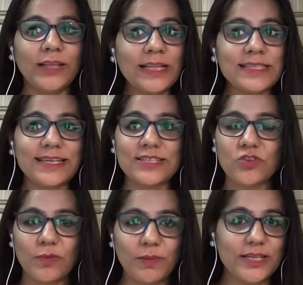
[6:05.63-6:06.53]
That's
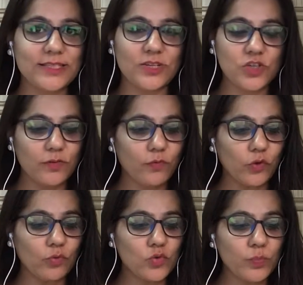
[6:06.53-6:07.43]
extremely essential for
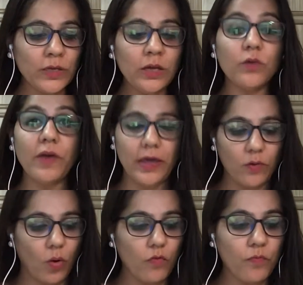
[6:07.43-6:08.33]
you to be aware
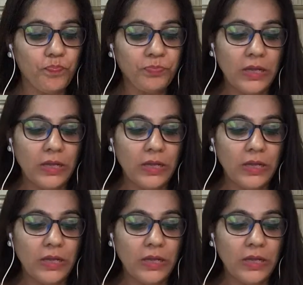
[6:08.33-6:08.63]
of.